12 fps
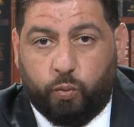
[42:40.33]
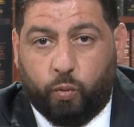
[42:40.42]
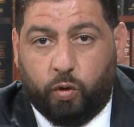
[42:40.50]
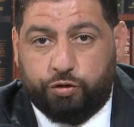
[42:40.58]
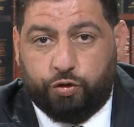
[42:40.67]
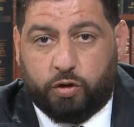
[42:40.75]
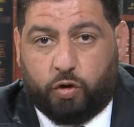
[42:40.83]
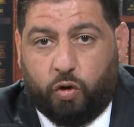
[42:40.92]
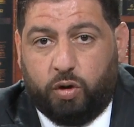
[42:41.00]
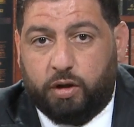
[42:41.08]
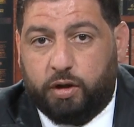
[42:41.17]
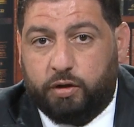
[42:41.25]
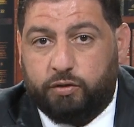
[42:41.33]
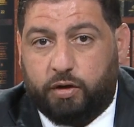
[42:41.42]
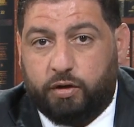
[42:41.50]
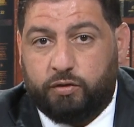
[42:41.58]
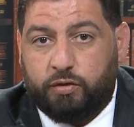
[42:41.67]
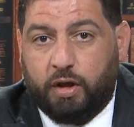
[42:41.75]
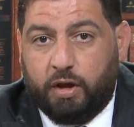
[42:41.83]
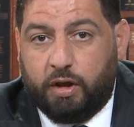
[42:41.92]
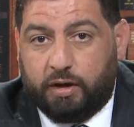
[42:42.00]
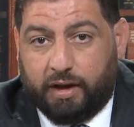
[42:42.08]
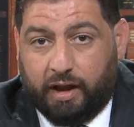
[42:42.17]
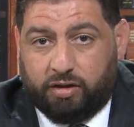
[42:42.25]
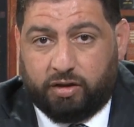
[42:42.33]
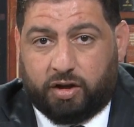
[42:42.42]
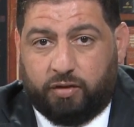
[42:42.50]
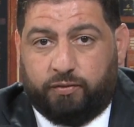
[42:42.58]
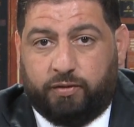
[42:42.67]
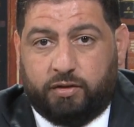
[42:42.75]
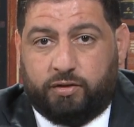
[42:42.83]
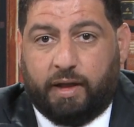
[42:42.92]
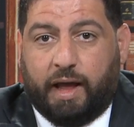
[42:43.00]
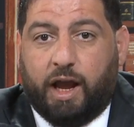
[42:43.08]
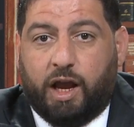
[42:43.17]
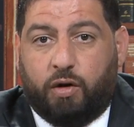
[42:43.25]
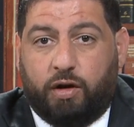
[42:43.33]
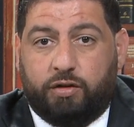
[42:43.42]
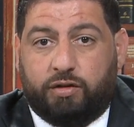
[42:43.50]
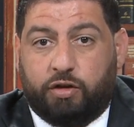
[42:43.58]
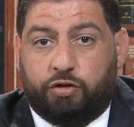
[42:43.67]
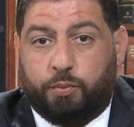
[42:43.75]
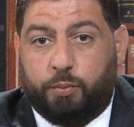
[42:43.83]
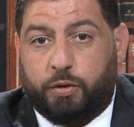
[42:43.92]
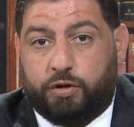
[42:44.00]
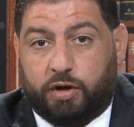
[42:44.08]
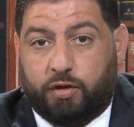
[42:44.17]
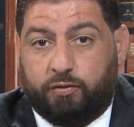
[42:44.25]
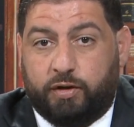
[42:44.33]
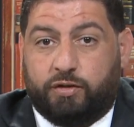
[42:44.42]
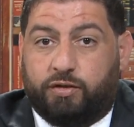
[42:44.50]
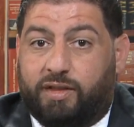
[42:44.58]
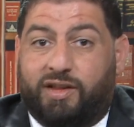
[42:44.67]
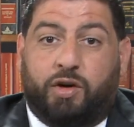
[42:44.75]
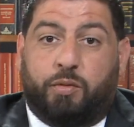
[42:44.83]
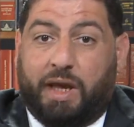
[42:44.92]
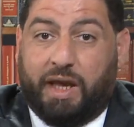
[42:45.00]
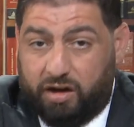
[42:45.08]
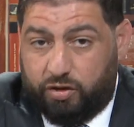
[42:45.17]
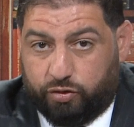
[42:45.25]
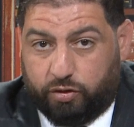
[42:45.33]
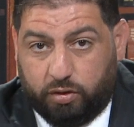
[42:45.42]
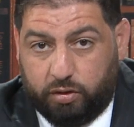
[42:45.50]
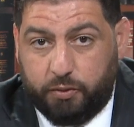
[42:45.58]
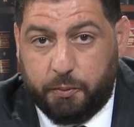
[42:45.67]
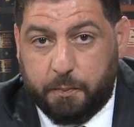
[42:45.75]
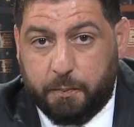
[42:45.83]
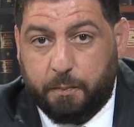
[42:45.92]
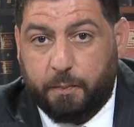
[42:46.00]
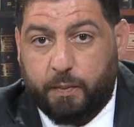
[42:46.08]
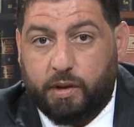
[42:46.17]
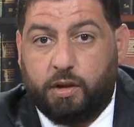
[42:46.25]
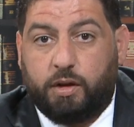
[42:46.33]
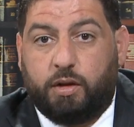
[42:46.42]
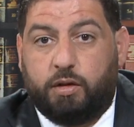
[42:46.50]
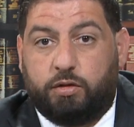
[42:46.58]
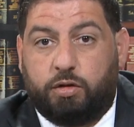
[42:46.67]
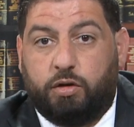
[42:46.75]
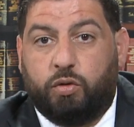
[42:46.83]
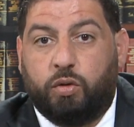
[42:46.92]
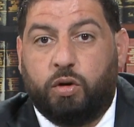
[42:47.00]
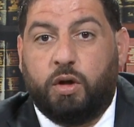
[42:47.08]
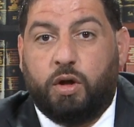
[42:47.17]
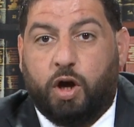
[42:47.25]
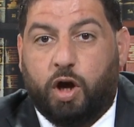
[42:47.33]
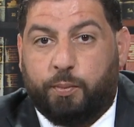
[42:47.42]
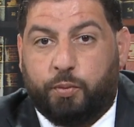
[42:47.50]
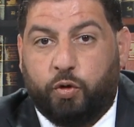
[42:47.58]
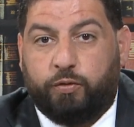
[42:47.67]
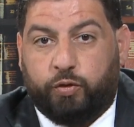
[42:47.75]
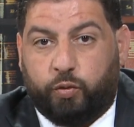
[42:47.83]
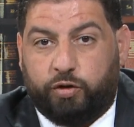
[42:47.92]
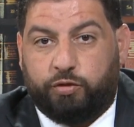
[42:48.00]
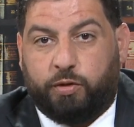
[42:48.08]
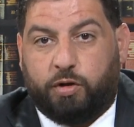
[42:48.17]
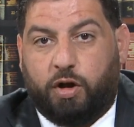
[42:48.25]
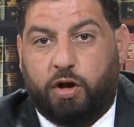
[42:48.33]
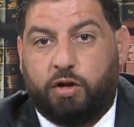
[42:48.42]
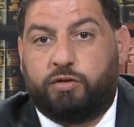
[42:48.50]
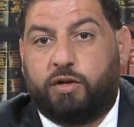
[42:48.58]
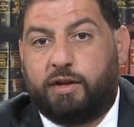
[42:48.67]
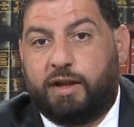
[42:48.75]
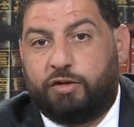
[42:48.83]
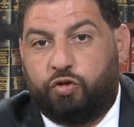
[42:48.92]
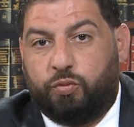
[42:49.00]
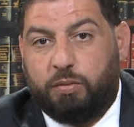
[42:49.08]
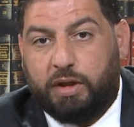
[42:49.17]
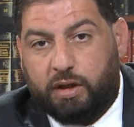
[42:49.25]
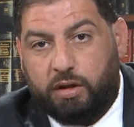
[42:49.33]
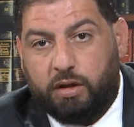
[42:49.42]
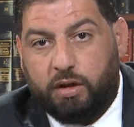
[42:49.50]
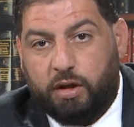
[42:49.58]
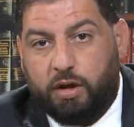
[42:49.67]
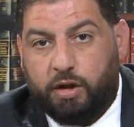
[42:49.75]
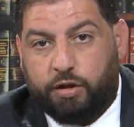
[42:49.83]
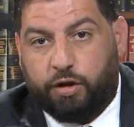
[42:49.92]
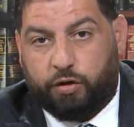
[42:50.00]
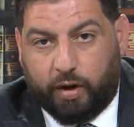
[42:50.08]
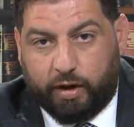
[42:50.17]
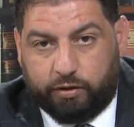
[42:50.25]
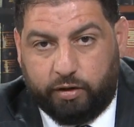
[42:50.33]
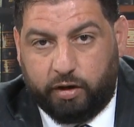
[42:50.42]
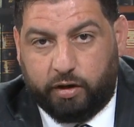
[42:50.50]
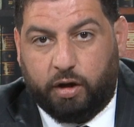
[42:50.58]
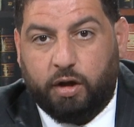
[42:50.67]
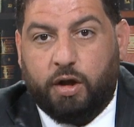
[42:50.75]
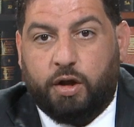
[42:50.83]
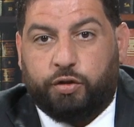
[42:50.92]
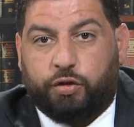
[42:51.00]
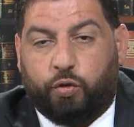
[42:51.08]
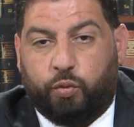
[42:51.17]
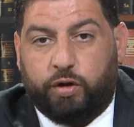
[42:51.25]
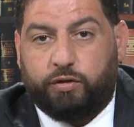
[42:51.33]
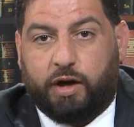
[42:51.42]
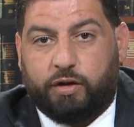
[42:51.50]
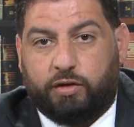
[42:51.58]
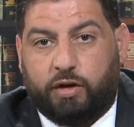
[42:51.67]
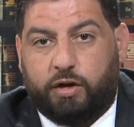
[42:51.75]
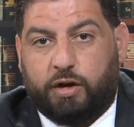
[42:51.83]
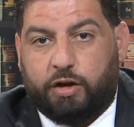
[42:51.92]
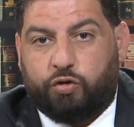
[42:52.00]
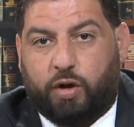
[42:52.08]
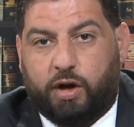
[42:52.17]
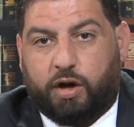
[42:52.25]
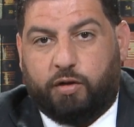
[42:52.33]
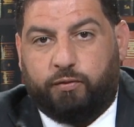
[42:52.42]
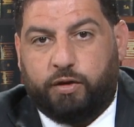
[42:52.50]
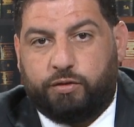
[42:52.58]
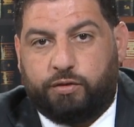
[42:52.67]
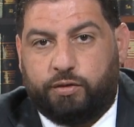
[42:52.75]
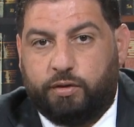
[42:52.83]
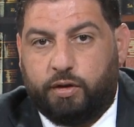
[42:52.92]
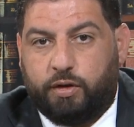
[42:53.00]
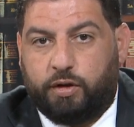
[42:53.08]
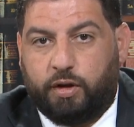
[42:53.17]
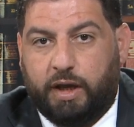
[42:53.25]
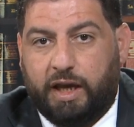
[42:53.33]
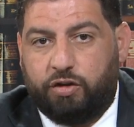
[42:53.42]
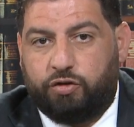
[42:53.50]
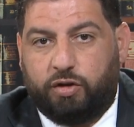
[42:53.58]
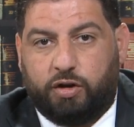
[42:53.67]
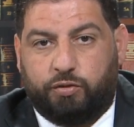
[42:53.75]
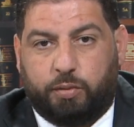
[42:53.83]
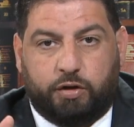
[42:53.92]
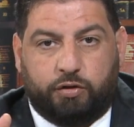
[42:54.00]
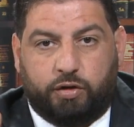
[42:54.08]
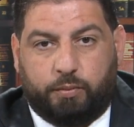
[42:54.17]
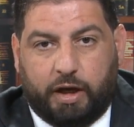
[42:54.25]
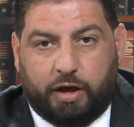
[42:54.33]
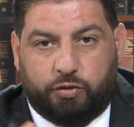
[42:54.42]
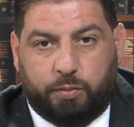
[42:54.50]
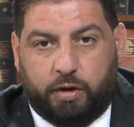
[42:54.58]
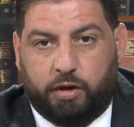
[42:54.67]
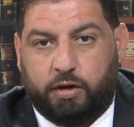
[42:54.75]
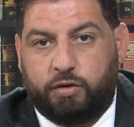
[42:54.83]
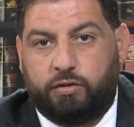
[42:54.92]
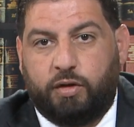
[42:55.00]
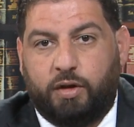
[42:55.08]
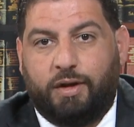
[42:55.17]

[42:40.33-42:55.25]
what your goal is not to convince the IRS agent, but to convince their manager to approve the reasonable cause, that you meet the criteria. The reason I say you're not trying to convince the agent is because in my experience,